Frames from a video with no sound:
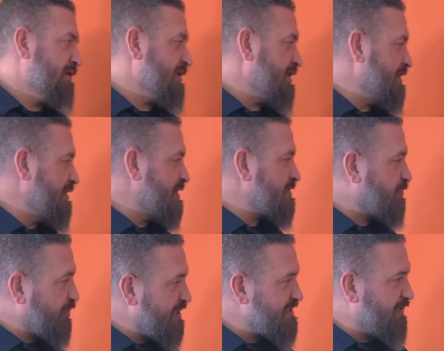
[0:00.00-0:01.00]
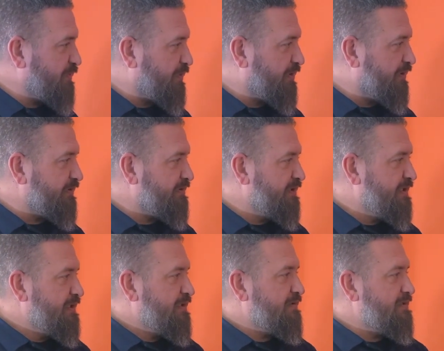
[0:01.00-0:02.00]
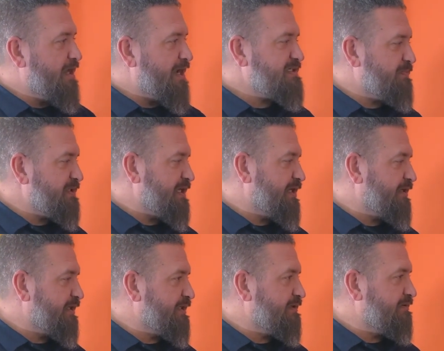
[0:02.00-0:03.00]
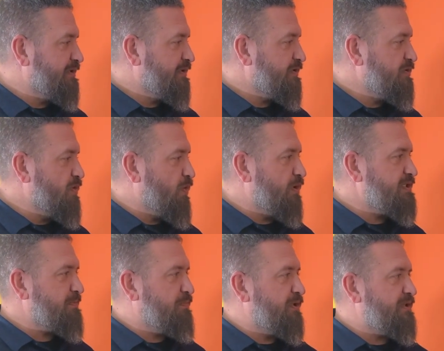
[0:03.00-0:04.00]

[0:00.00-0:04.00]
in this present world not to be arrogant, nor to put